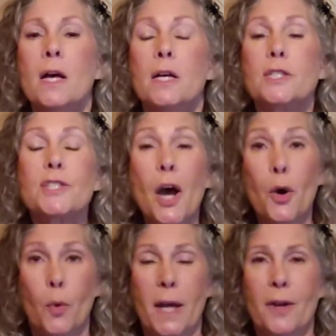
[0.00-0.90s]

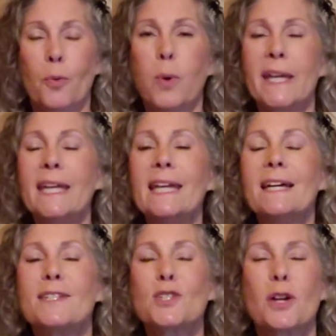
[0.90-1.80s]
So we
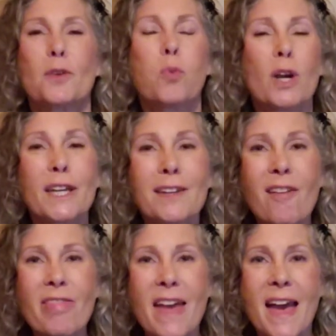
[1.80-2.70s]
started working
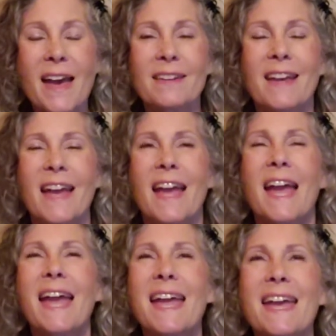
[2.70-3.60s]
on that
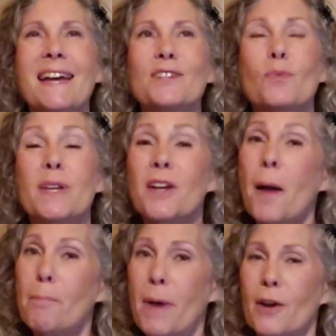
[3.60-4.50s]
and we
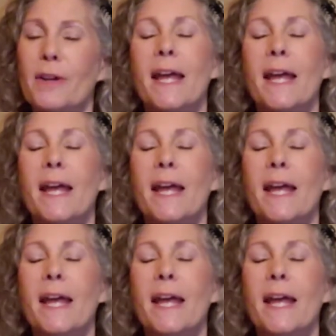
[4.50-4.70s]
got better.